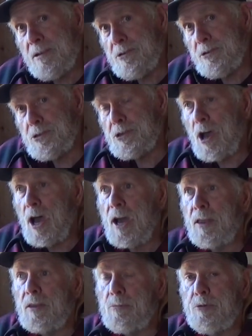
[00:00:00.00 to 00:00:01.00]
you
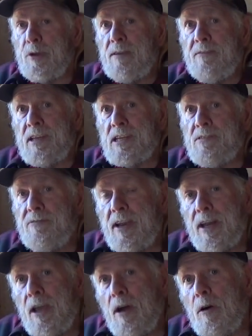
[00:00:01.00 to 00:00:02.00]
saw in the previous
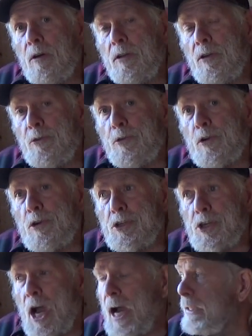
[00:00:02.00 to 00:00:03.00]
video, the first
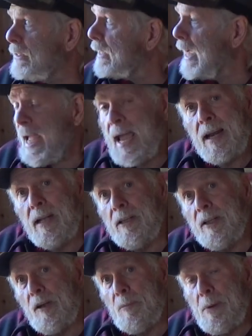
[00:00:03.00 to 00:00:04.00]
shots, I had a
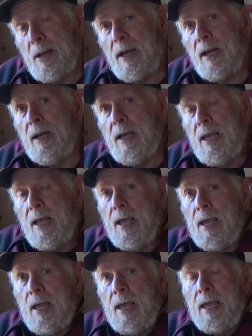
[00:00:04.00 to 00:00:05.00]
little bit of
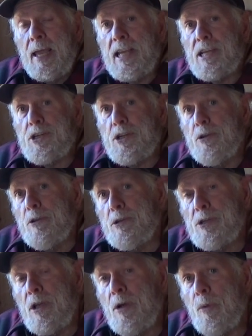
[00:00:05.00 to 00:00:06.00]

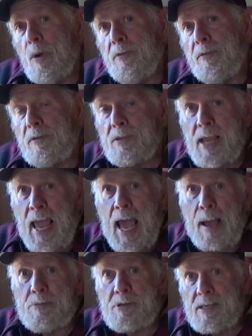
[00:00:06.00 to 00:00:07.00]
issues with those
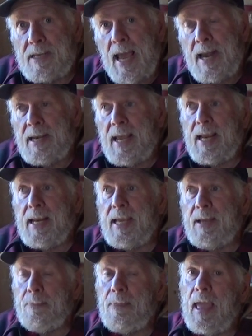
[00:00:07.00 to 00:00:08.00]
caps
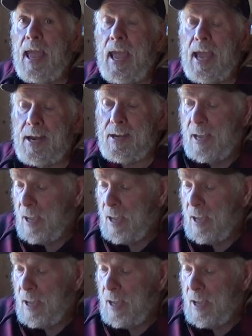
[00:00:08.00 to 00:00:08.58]
detonating, and